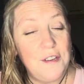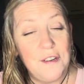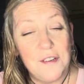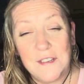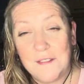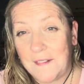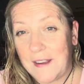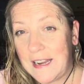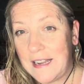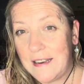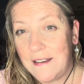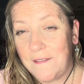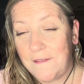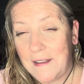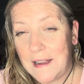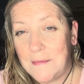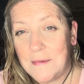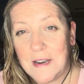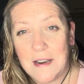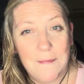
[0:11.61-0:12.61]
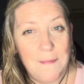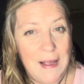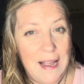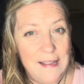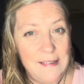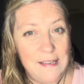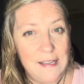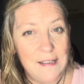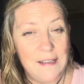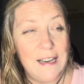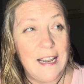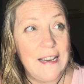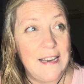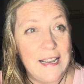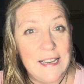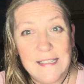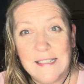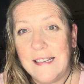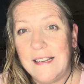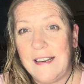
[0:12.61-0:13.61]
your Divine Feminine and Masculine and
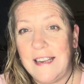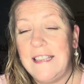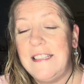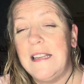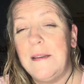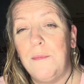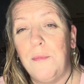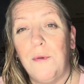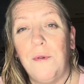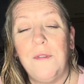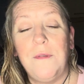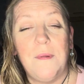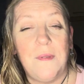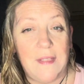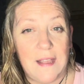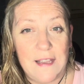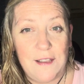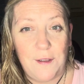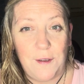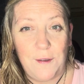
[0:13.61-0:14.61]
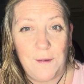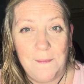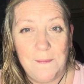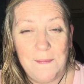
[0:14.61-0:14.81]
integrated both within you.